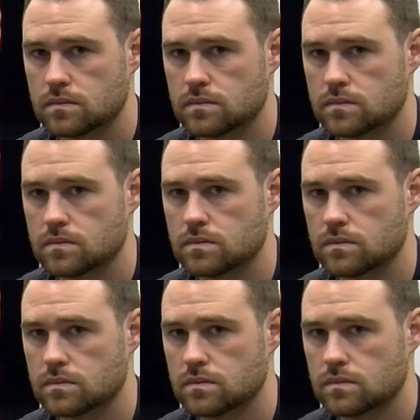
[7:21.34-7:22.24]

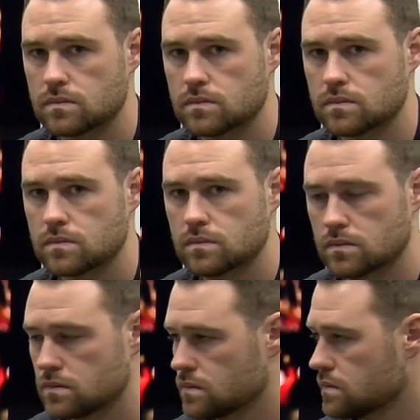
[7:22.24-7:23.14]

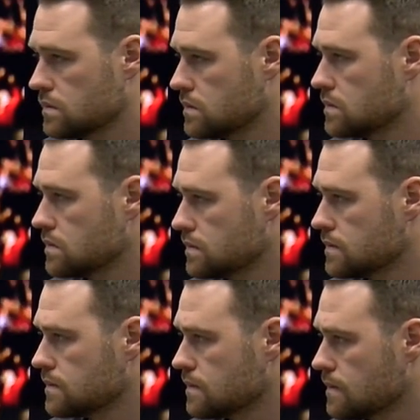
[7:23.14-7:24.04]

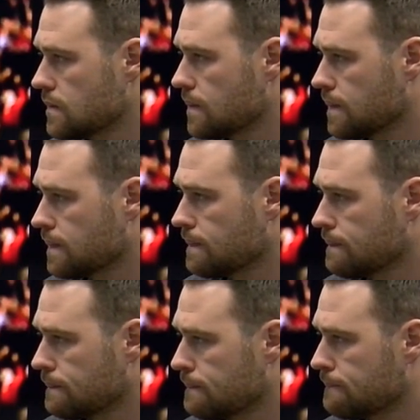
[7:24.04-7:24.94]

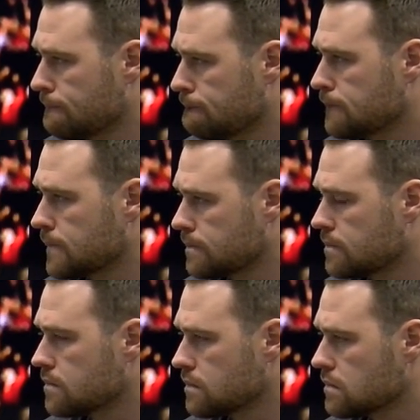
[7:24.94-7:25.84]

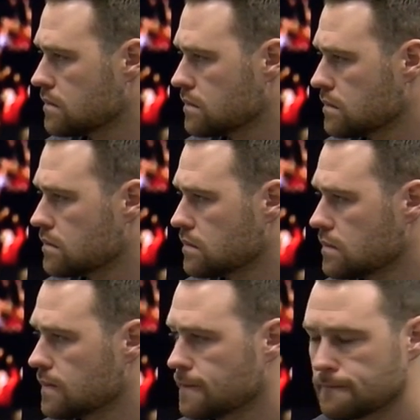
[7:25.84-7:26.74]

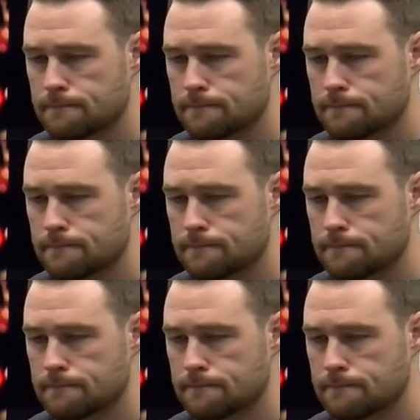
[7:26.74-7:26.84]
(silent)